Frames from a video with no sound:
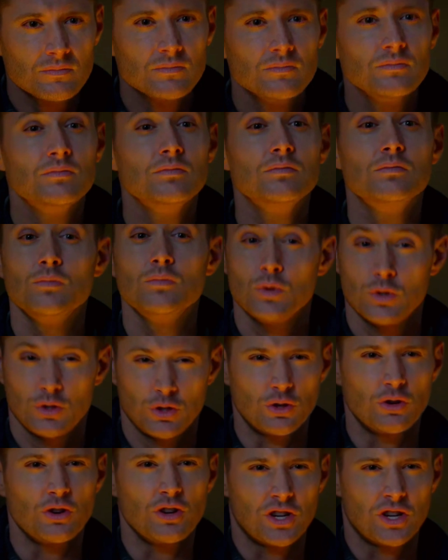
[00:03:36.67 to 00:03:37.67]
monologue
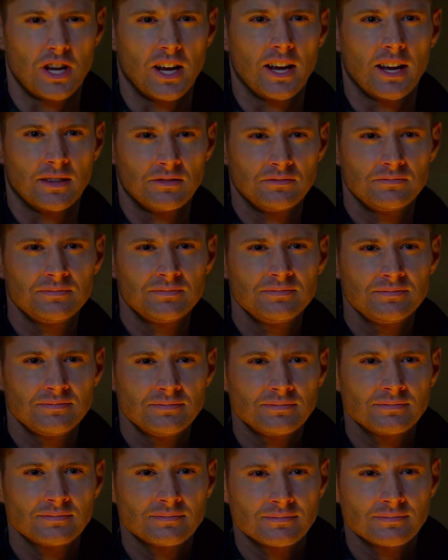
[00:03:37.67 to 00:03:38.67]
about how
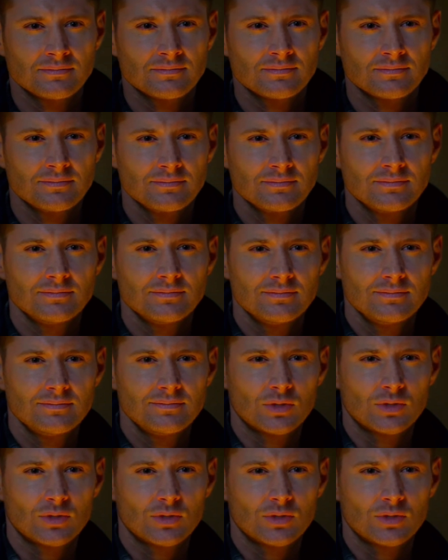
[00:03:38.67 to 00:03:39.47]
misunderstood he was.